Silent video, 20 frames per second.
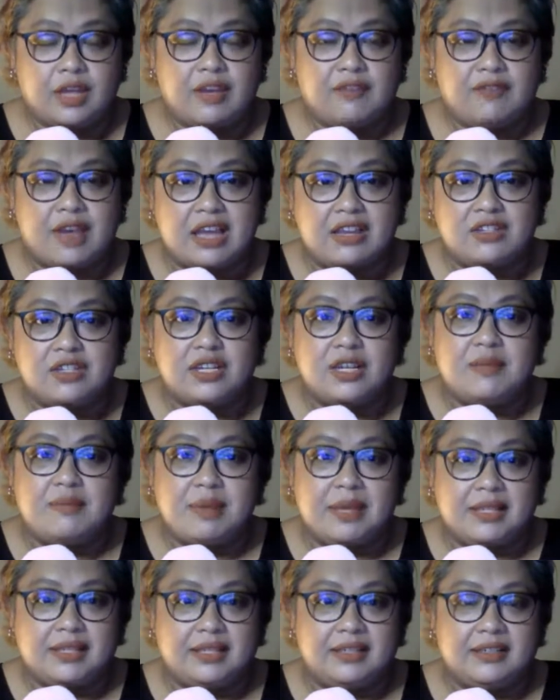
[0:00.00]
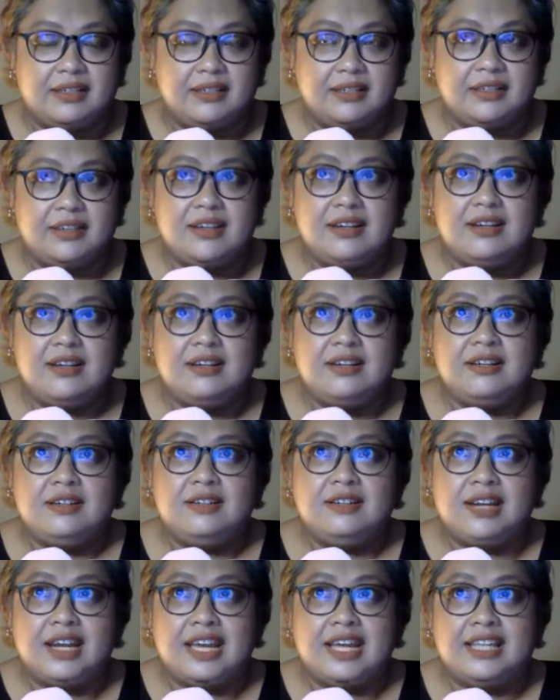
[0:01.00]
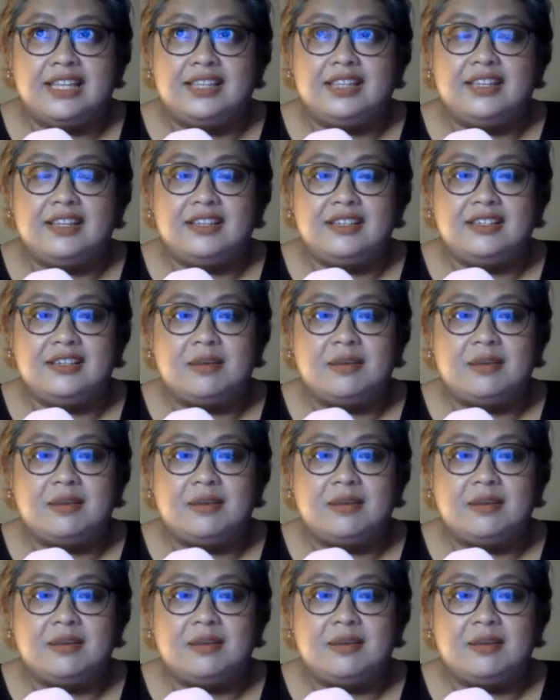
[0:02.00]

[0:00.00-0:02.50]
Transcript: I've actually better read